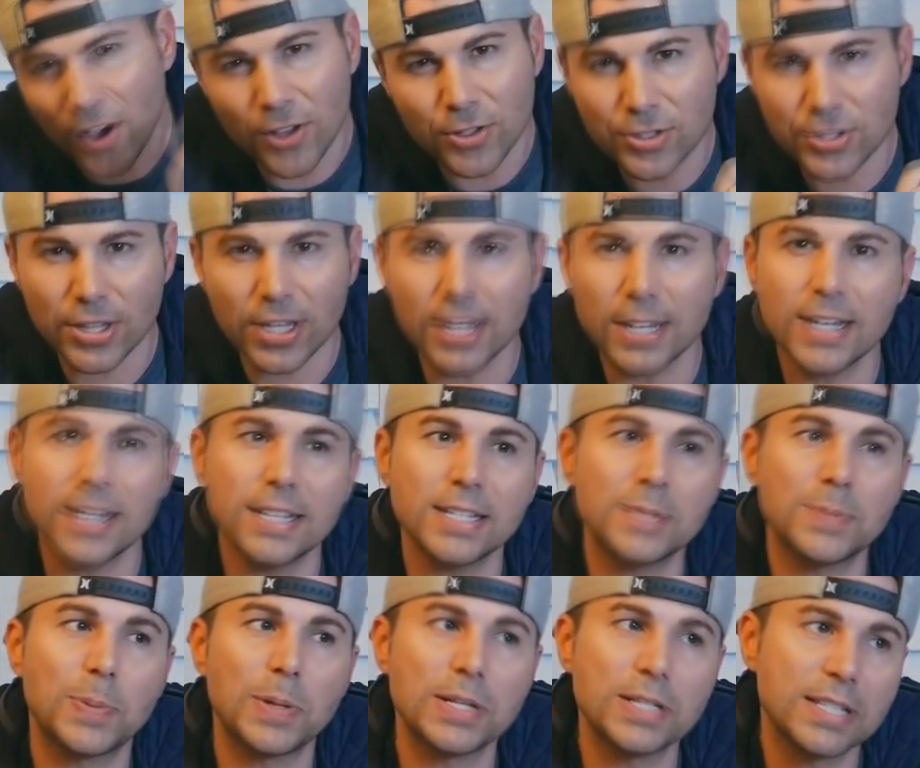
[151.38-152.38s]
a hunch that it
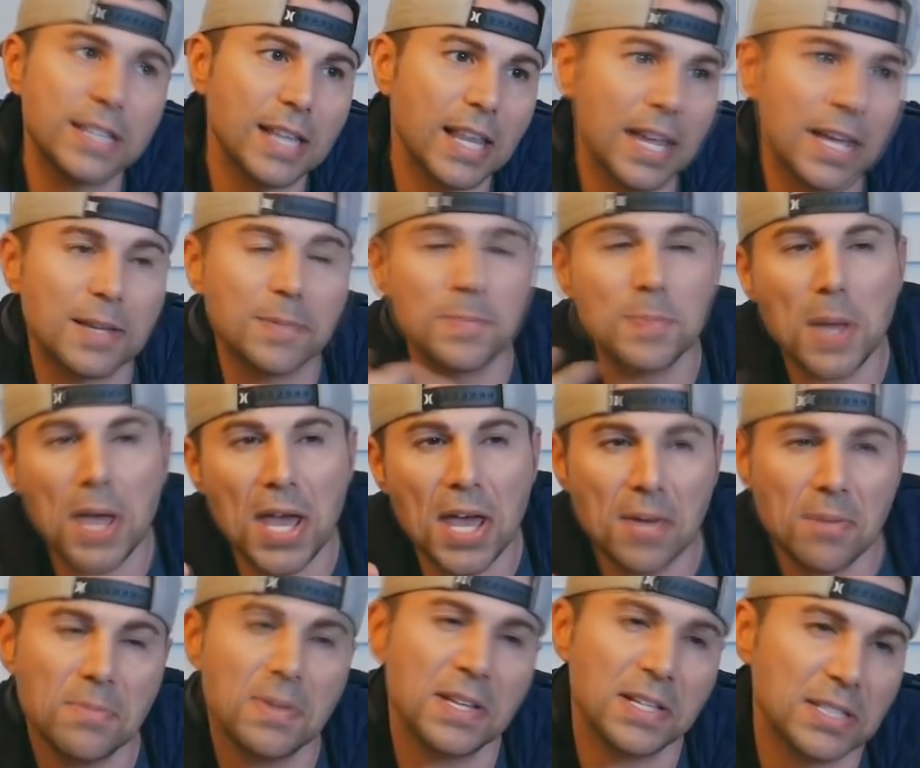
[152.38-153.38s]
is, but is it like, meh,
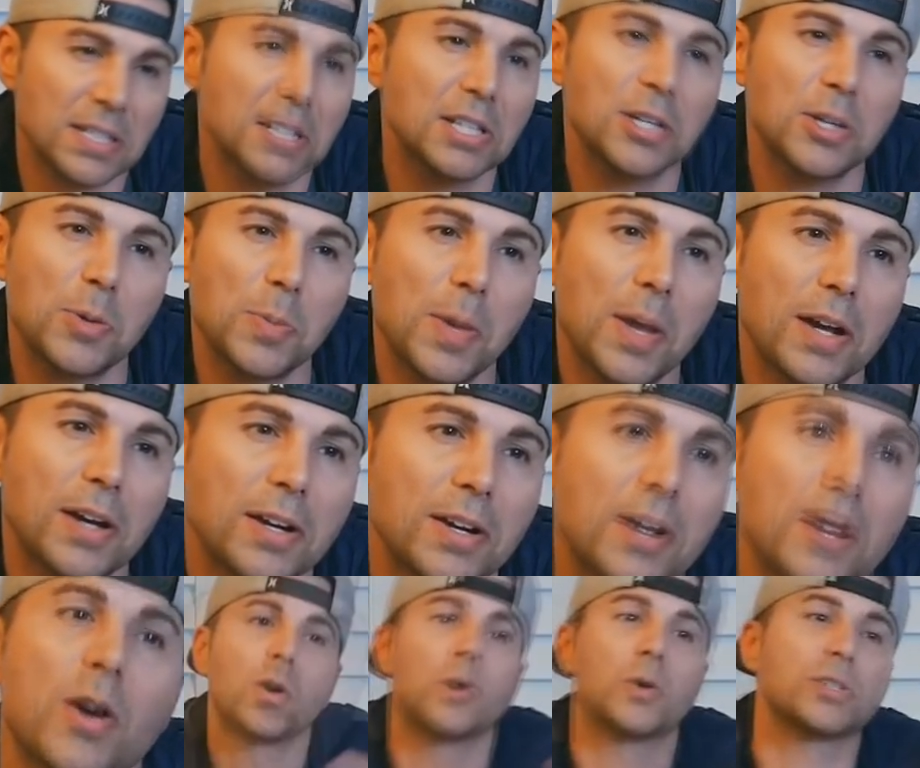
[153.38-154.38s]
that's a little
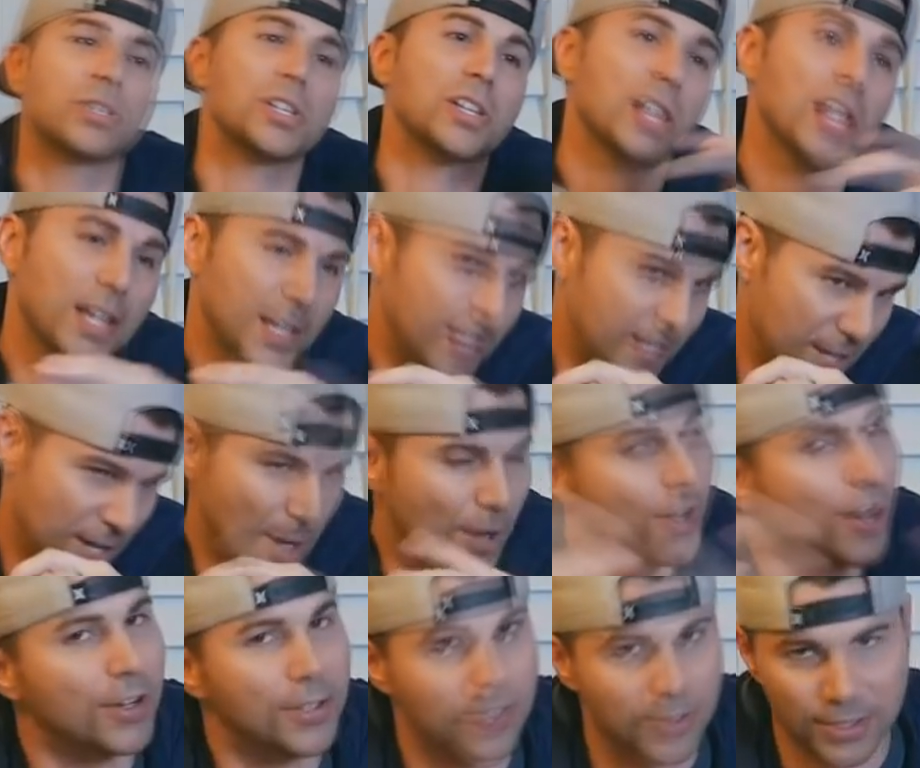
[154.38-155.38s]
better? Or is it like
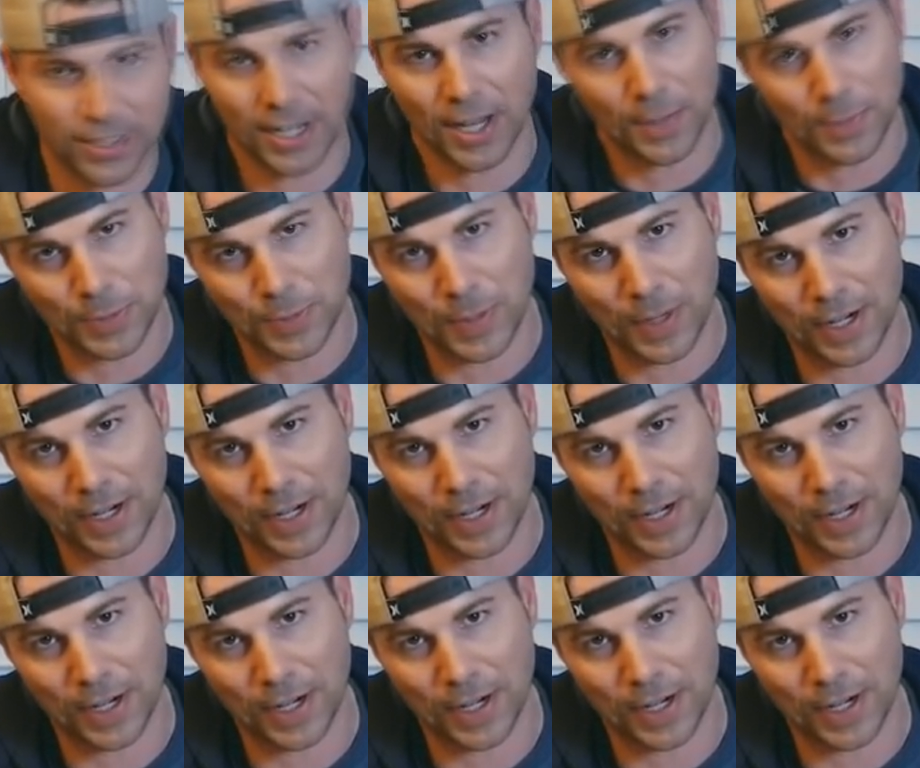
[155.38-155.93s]
100 times